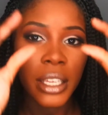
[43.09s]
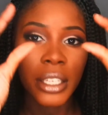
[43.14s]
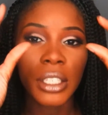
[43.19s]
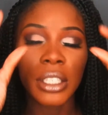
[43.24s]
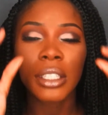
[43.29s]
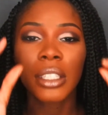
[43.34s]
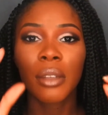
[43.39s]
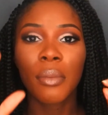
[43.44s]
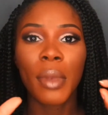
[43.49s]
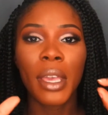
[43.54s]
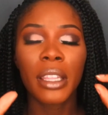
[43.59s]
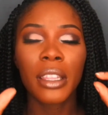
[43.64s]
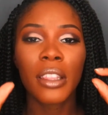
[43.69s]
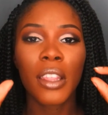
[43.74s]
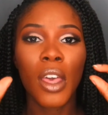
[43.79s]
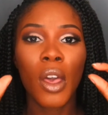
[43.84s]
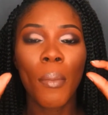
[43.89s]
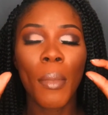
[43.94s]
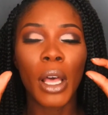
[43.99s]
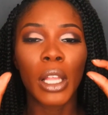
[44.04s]
just to make
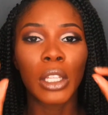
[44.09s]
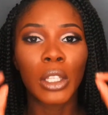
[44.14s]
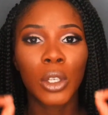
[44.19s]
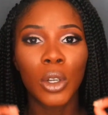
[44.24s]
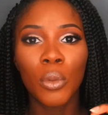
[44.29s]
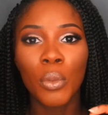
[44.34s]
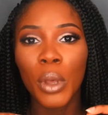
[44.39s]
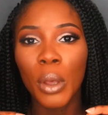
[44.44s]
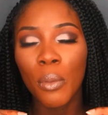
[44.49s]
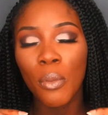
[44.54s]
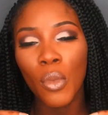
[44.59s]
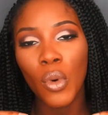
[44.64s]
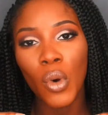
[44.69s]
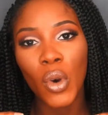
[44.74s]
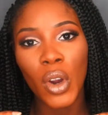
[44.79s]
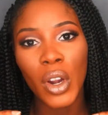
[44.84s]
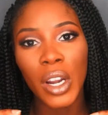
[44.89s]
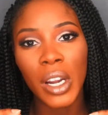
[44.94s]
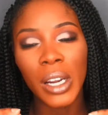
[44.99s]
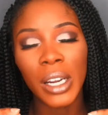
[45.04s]
them a little bit
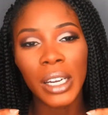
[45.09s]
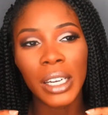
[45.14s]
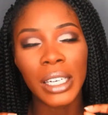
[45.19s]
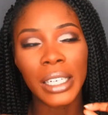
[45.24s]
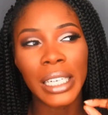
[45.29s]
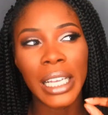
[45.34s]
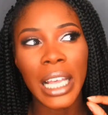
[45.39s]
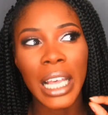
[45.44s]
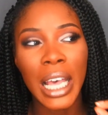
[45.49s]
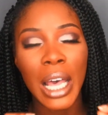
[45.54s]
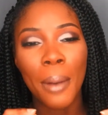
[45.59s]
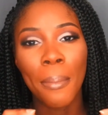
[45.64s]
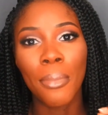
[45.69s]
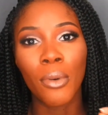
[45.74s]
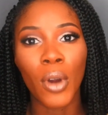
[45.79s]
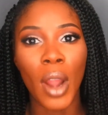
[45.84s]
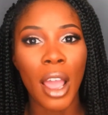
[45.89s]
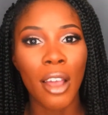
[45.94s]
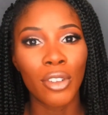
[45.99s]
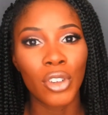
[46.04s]
more
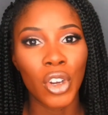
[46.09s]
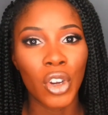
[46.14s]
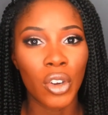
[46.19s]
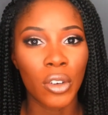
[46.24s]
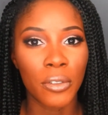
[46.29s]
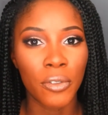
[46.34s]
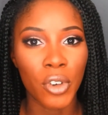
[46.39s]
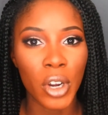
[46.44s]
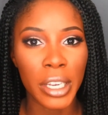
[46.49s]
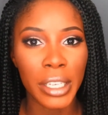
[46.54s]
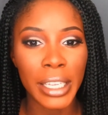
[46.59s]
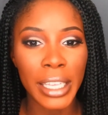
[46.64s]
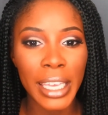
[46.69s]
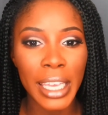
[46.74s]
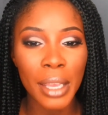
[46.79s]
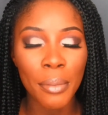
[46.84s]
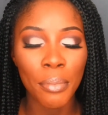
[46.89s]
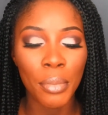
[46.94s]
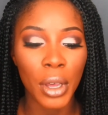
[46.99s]
brown girl friendly.